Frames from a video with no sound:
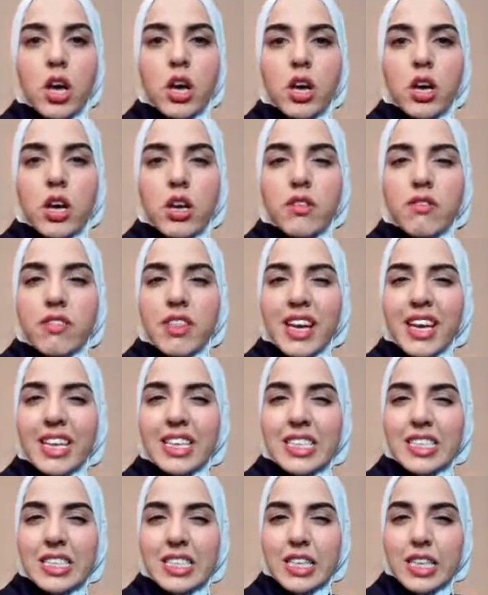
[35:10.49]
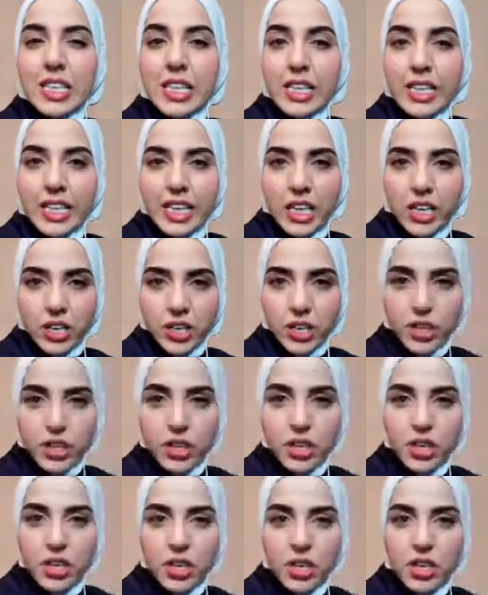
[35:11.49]
Uh, if that is
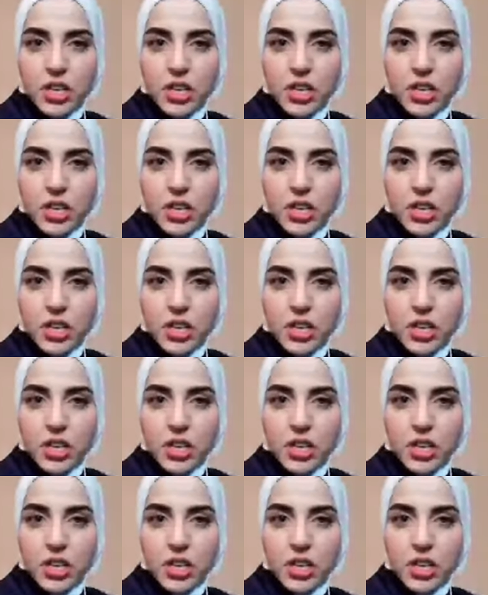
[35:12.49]
clear,